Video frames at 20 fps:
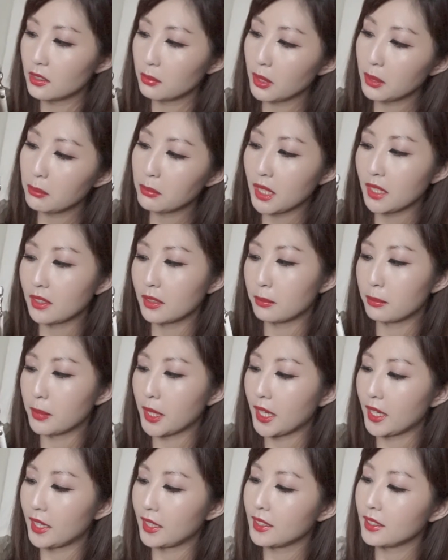is my makeup
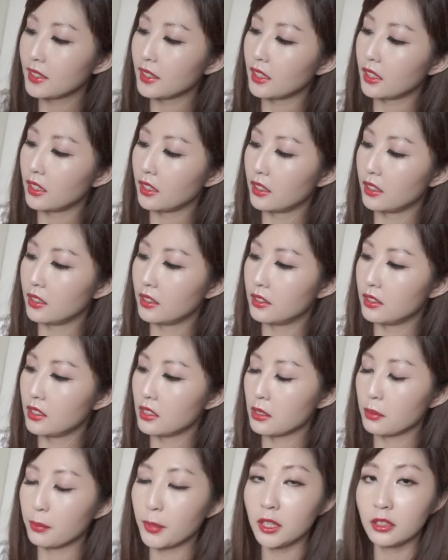bag, and
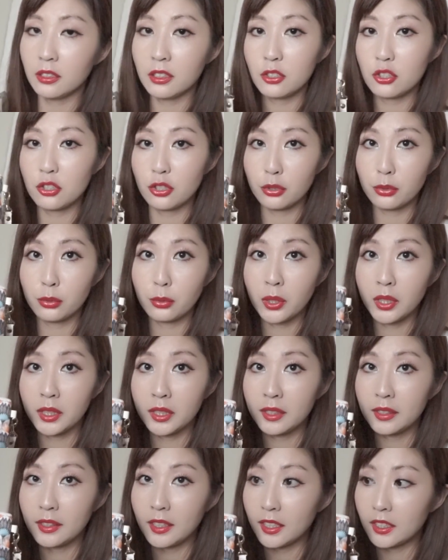it's a Paul & Joe
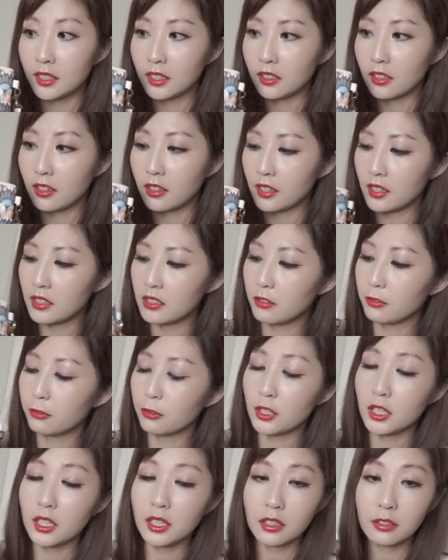one that I got as a
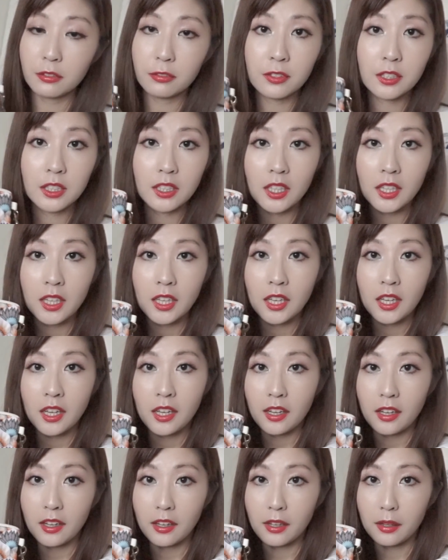free gift
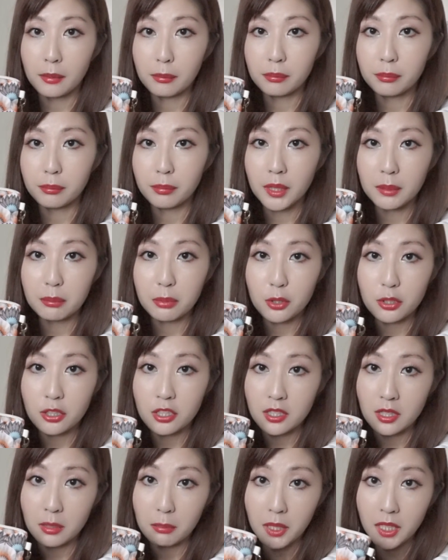by
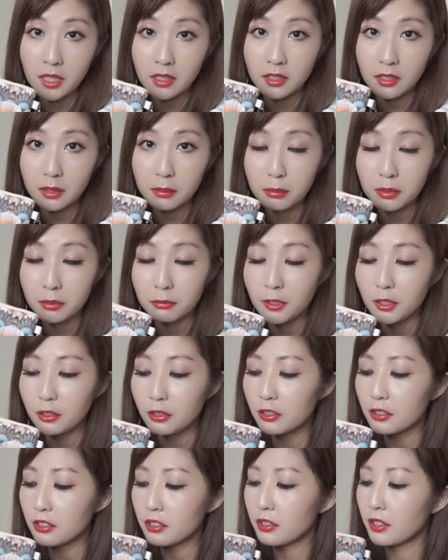purchasing makeup a few
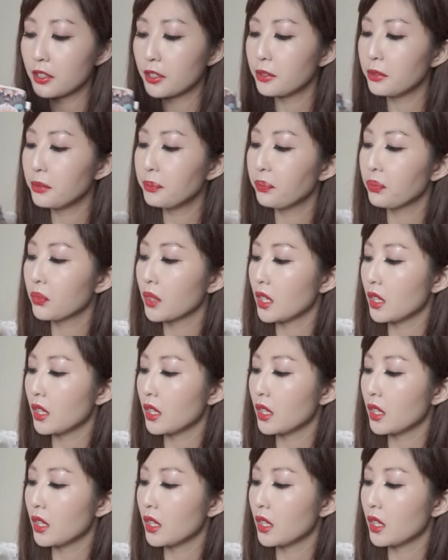years ago,